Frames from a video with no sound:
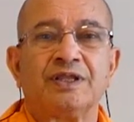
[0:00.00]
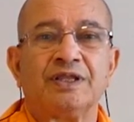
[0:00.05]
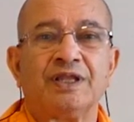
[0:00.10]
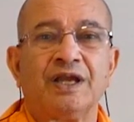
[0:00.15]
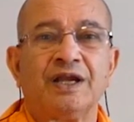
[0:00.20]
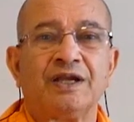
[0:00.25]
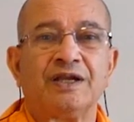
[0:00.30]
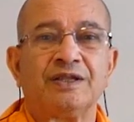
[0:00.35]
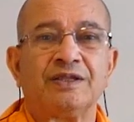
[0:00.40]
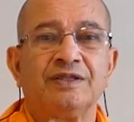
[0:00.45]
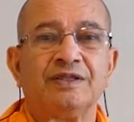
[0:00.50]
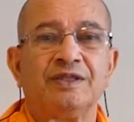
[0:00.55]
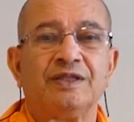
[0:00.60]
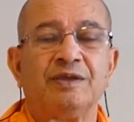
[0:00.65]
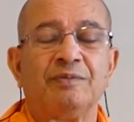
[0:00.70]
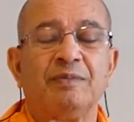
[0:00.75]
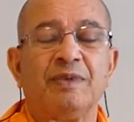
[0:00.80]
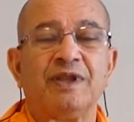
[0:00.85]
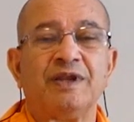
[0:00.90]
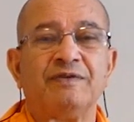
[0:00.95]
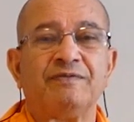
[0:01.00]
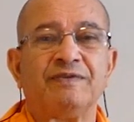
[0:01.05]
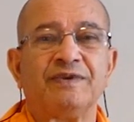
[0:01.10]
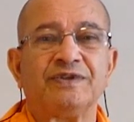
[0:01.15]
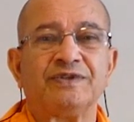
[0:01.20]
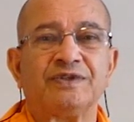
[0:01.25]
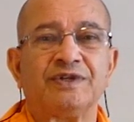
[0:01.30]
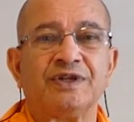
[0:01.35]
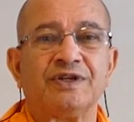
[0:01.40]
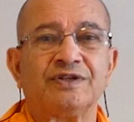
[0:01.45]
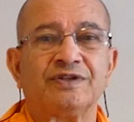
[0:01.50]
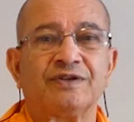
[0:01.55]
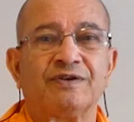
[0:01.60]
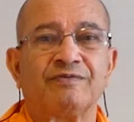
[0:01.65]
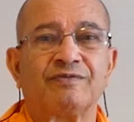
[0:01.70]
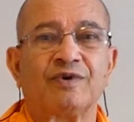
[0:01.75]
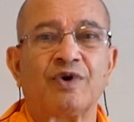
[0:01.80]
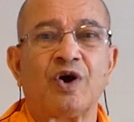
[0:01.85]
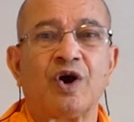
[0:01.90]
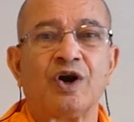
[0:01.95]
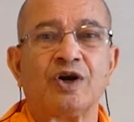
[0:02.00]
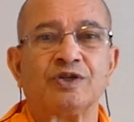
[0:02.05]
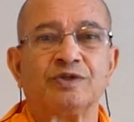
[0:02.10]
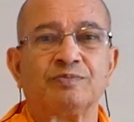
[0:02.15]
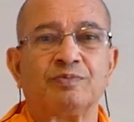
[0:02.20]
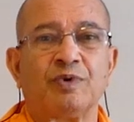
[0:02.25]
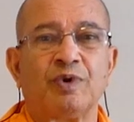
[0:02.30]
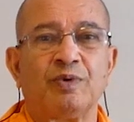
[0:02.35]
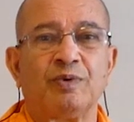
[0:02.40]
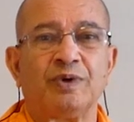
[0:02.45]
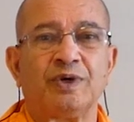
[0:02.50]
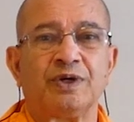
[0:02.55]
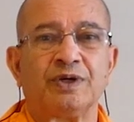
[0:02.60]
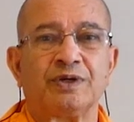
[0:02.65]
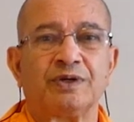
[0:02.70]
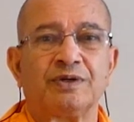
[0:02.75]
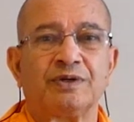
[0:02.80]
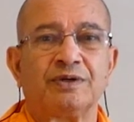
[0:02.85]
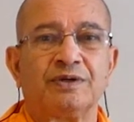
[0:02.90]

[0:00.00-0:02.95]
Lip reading: that the manifestation of God's power